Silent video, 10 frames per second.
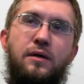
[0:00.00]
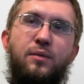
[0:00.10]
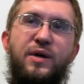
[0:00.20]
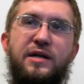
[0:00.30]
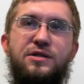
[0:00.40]

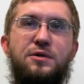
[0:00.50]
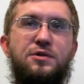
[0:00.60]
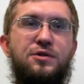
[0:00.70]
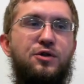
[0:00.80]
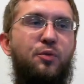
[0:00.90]
PSUs
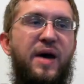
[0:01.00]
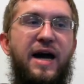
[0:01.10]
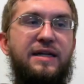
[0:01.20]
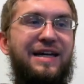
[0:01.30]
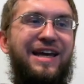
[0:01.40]
are so
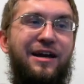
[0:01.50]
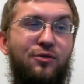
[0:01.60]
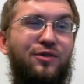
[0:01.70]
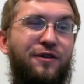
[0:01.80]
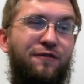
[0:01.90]
packed I can't
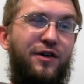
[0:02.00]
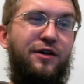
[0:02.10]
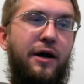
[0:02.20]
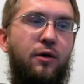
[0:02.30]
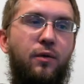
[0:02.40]
really
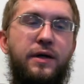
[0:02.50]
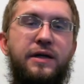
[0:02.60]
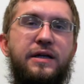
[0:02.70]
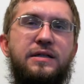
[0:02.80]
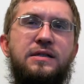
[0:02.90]
figure out what it
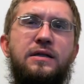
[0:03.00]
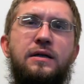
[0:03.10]
is.